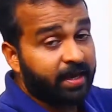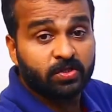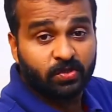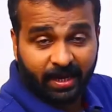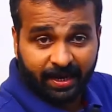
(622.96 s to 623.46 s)
can
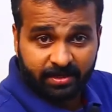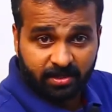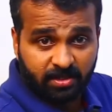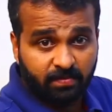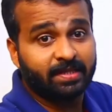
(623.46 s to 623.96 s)
see
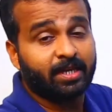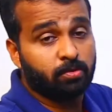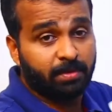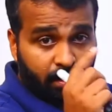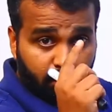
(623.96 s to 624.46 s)
hydrogen with
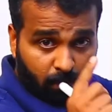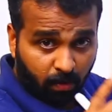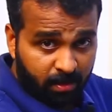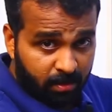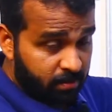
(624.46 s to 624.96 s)
atomic number 1,